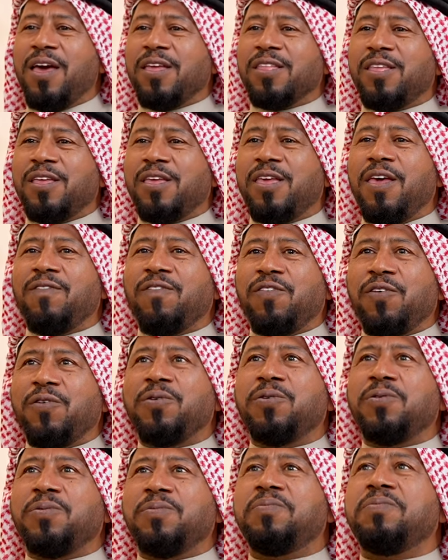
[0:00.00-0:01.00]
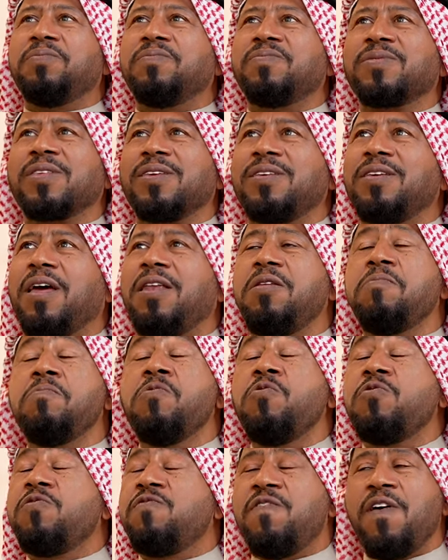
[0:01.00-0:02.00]
to give you a
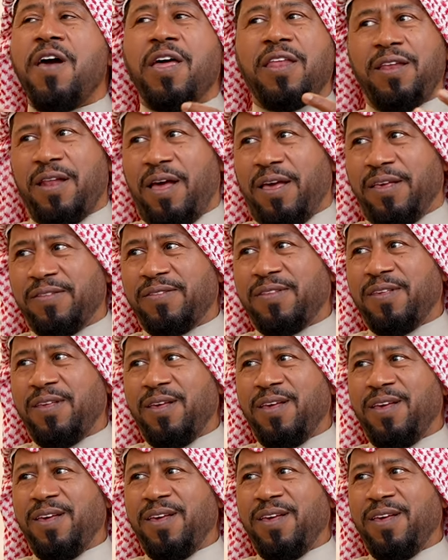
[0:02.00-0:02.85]
mood very nice.